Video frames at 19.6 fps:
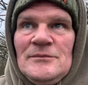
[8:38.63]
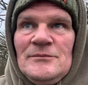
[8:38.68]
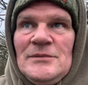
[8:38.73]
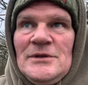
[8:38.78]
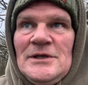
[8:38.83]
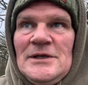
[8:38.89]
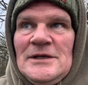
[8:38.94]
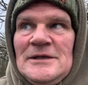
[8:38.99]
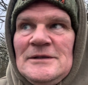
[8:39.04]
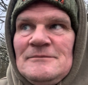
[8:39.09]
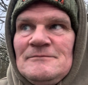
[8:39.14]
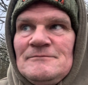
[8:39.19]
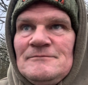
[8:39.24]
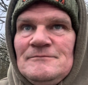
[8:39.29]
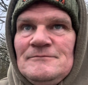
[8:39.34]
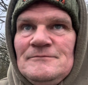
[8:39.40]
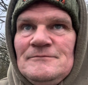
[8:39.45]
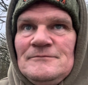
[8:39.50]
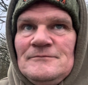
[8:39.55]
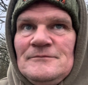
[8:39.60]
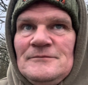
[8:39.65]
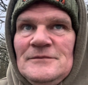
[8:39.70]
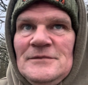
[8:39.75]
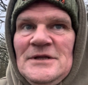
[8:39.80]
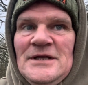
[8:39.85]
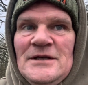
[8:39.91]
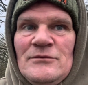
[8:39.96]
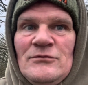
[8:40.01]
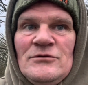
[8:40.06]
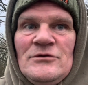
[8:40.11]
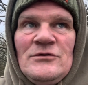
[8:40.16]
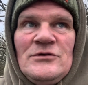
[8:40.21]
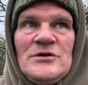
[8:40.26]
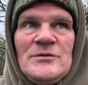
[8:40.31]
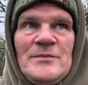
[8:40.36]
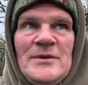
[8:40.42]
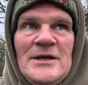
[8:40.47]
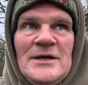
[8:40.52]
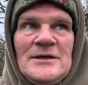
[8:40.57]
But yeah, we're
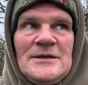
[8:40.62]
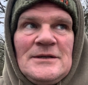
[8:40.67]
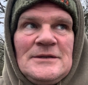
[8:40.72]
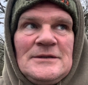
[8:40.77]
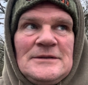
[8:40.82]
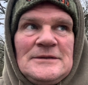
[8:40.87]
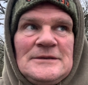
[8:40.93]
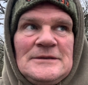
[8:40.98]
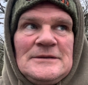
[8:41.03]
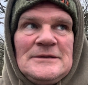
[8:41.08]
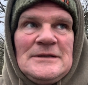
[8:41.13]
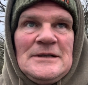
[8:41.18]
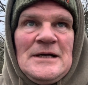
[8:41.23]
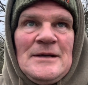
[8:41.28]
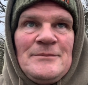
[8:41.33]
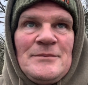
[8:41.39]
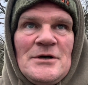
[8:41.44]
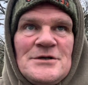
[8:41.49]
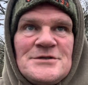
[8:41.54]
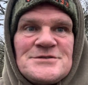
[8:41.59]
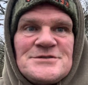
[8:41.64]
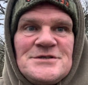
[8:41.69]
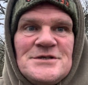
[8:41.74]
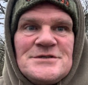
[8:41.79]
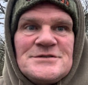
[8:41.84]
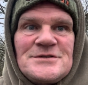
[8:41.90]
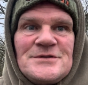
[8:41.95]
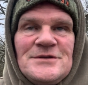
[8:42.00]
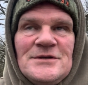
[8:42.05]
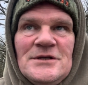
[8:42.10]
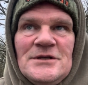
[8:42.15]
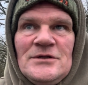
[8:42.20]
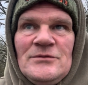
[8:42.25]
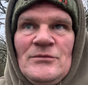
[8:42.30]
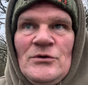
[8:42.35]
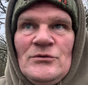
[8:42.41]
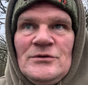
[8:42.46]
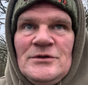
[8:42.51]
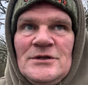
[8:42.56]
only about 6:30, I think, in the
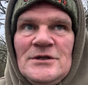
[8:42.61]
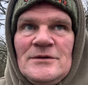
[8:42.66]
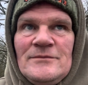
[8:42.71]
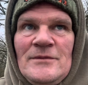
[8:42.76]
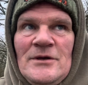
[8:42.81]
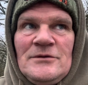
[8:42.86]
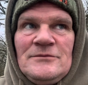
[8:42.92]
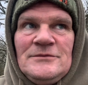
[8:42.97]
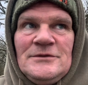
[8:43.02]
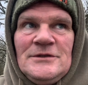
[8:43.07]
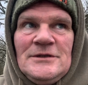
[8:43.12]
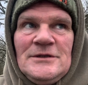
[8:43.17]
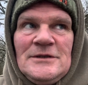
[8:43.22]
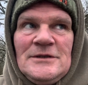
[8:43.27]
morning at the moment,